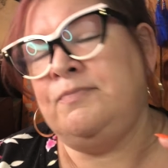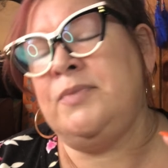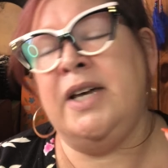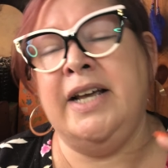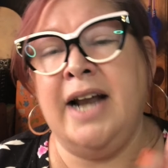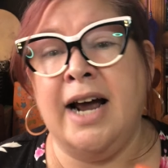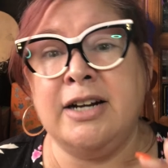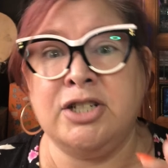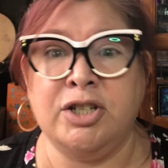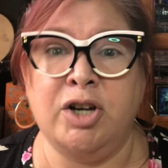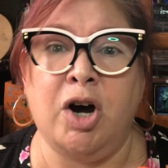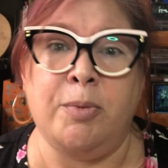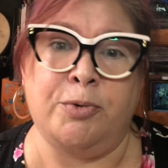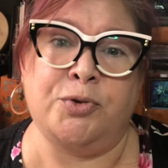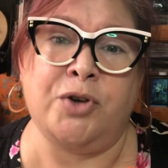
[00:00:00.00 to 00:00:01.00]
it actually
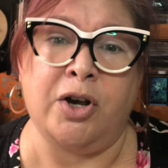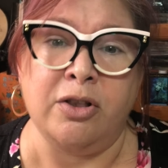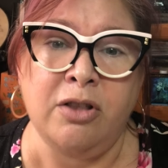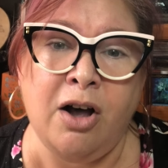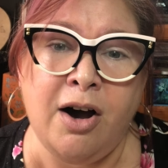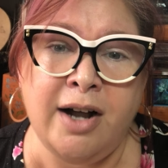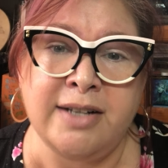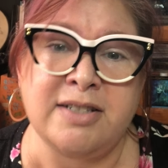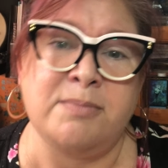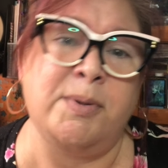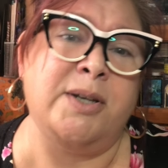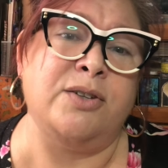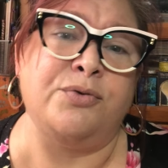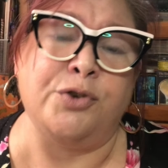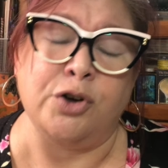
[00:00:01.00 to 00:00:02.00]
almost got lost
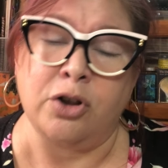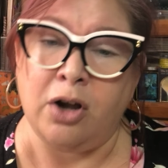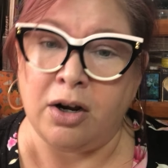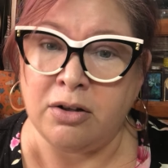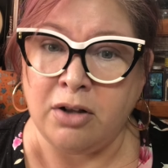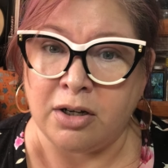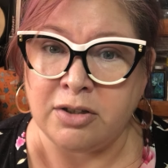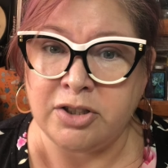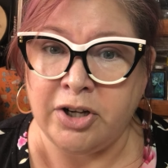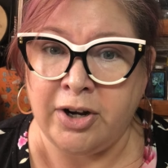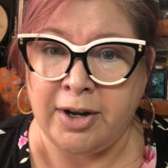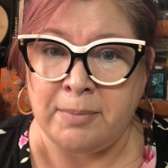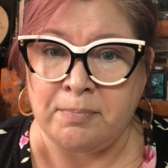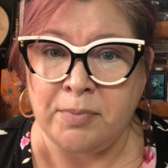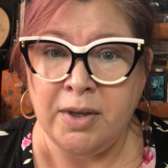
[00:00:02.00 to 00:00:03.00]
because for a long long
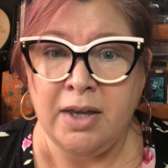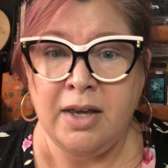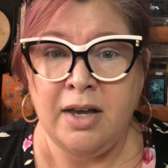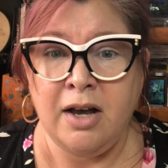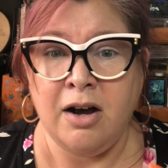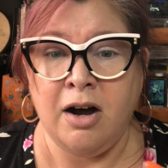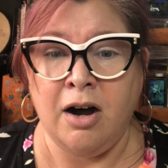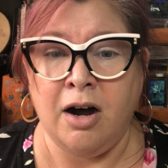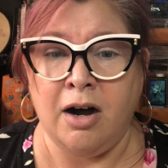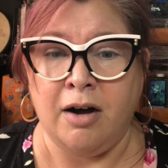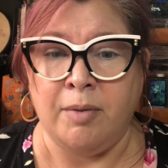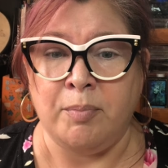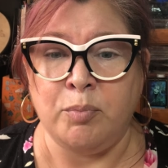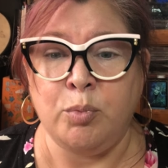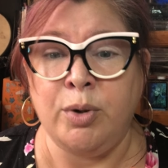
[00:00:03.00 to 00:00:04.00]
time
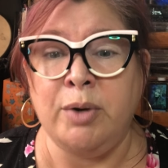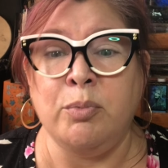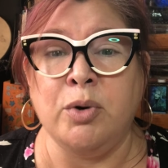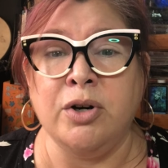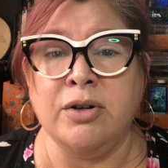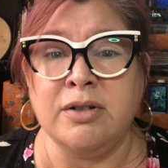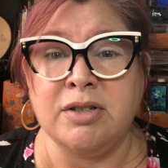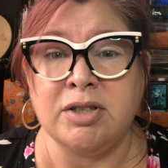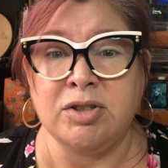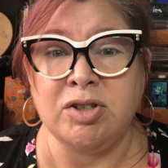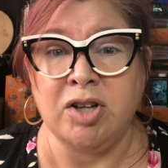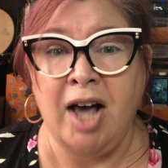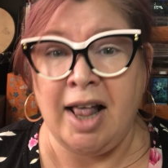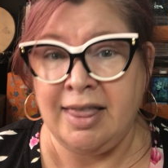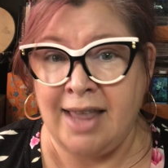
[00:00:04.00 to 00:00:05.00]
um, we weren't
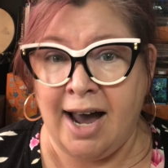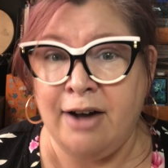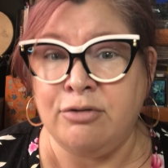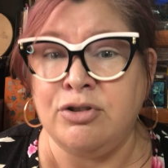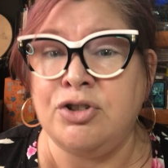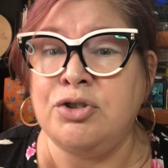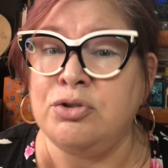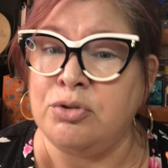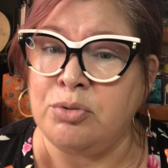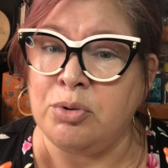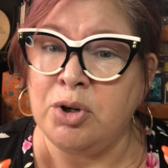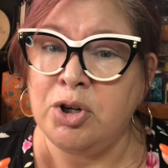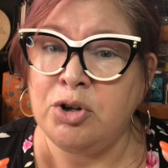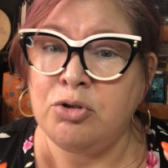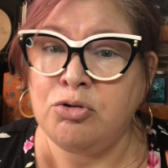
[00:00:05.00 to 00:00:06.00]
allowed to
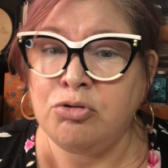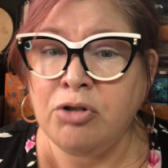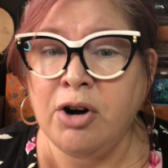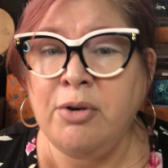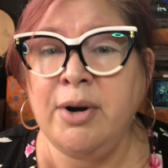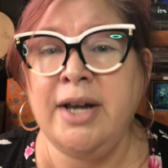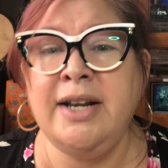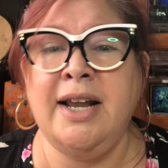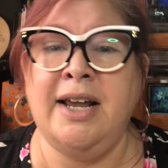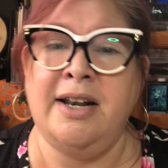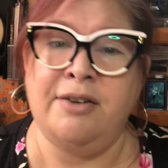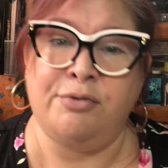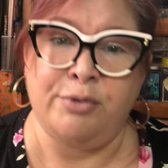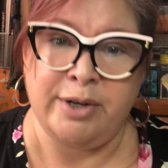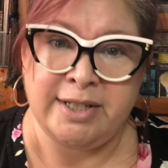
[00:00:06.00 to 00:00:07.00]
grow it. And
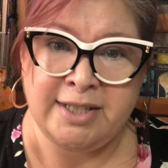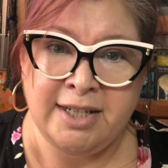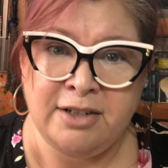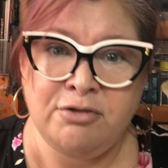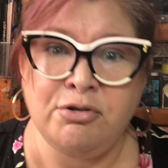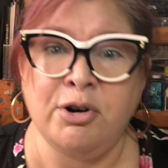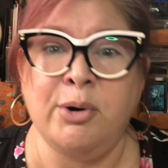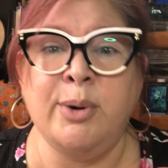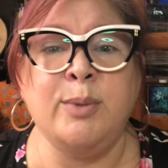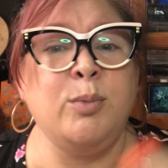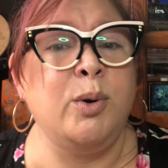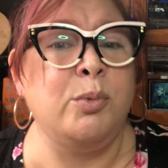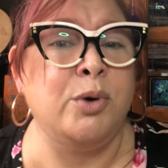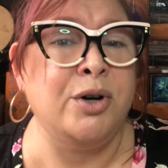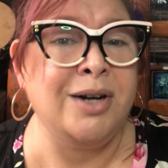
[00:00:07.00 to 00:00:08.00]
if we did grow it,
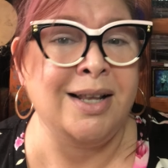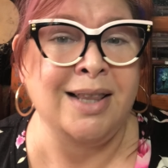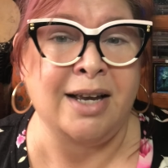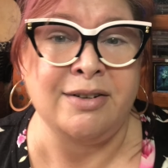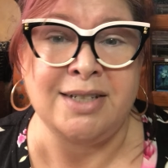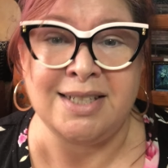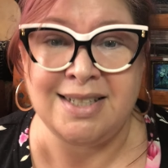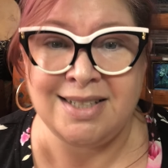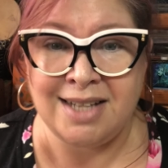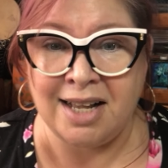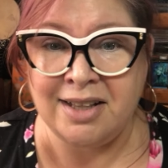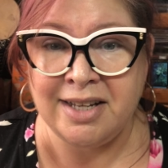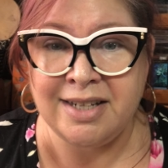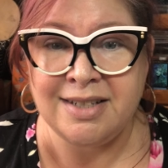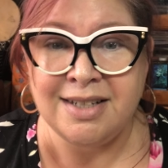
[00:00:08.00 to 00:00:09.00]
we weren't allowed to
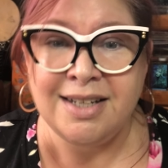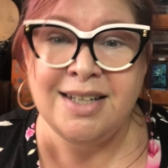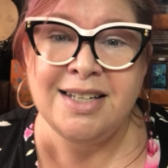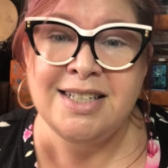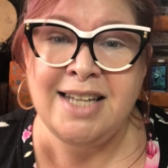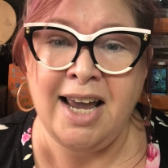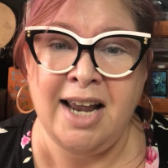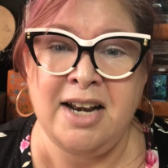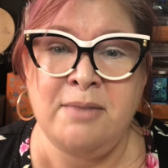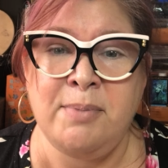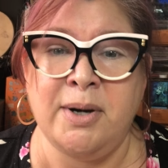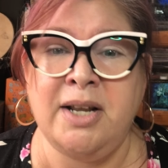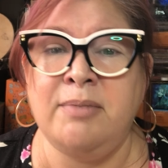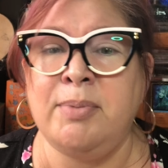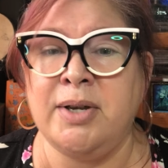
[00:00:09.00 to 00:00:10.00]
sell it to
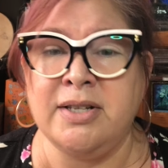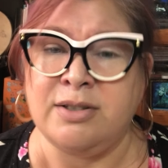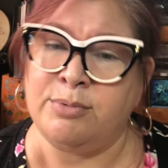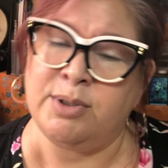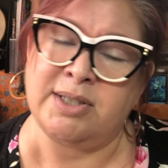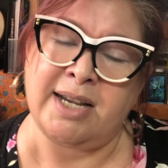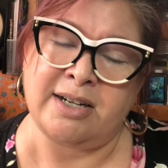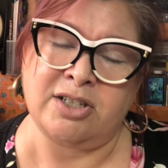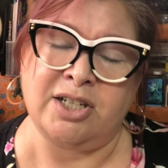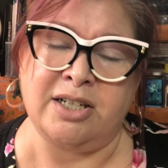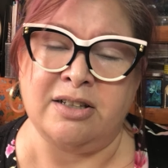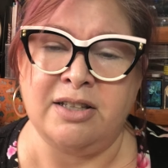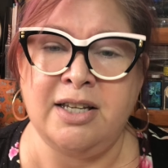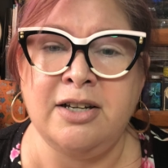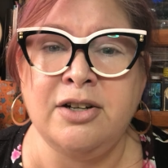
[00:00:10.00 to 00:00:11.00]
anybody because it was actually
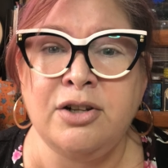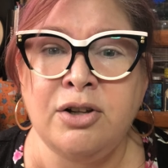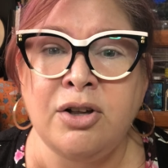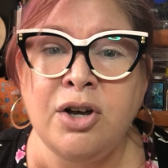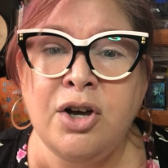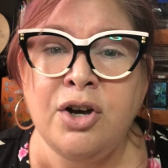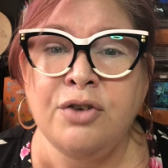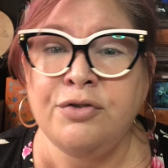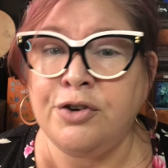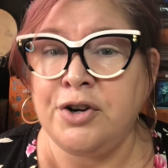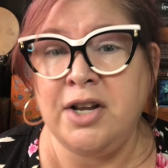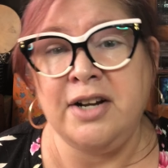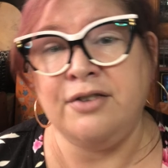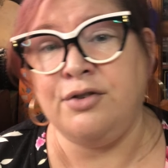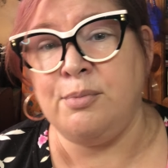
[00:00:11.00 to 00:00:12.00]
illegal for
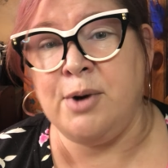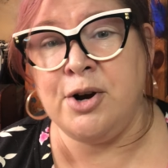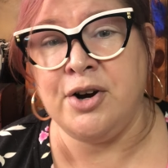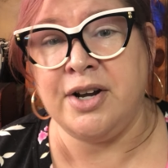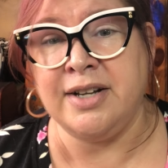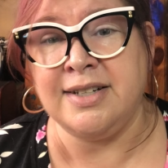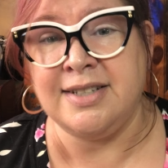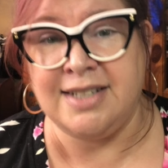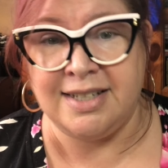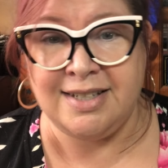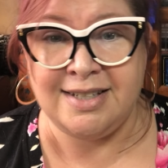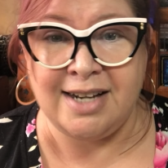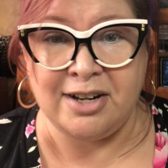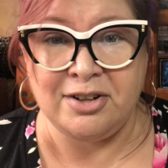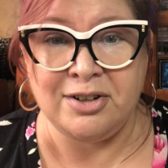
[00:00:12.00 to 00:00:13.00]
Native Americans to
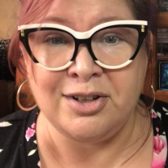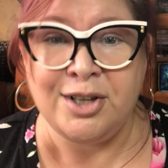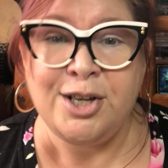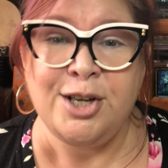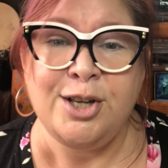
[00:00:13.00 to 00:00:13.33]
sell